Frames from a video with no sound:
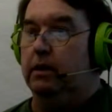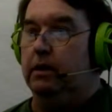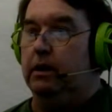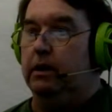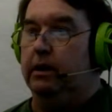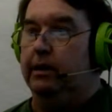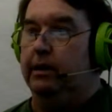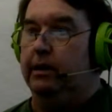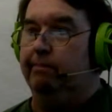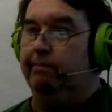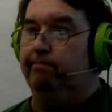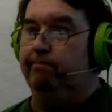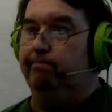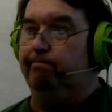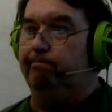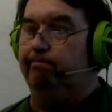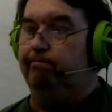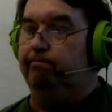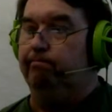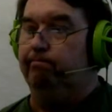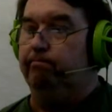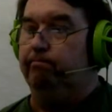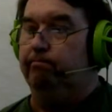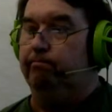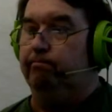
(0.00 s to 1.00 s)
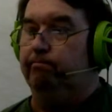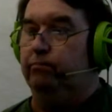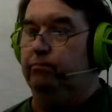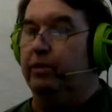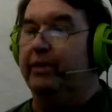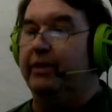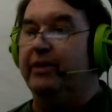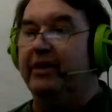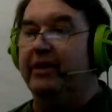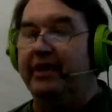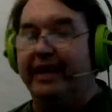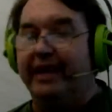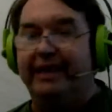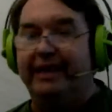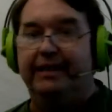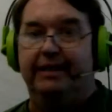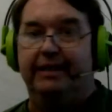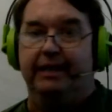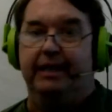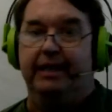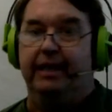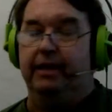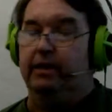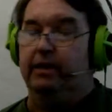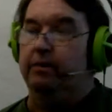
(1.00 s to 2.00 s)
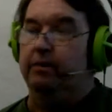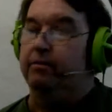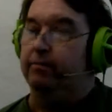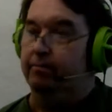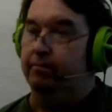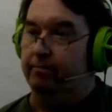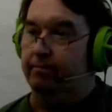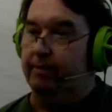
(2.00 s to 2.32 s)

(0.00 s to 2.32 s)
when the next kid,